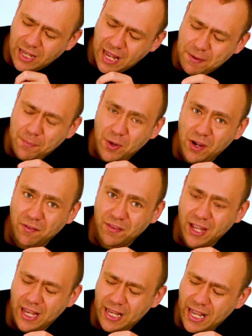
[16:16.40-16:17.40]
Happy
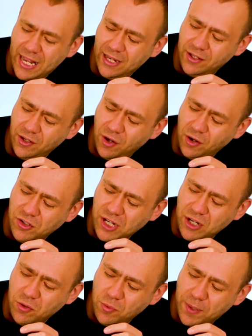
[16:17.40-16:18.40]
Birthday again. You got
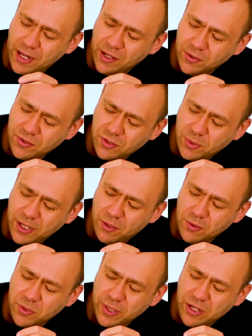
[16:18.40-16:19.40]
Jingle Bells,
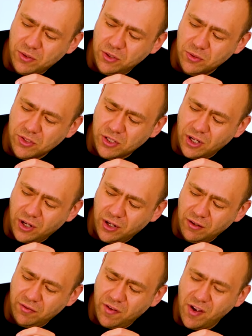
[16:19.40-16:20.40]
Twinkle Twinkle Little
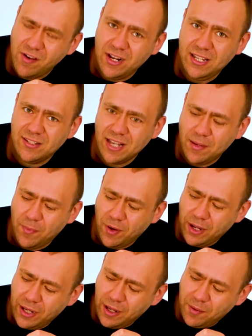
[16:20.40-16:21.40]
Star, and Fur Elise
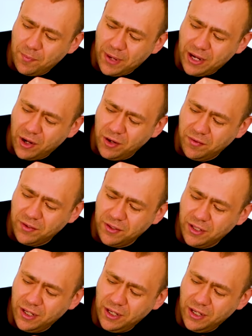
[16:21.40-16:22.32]
by uh, Beethoven.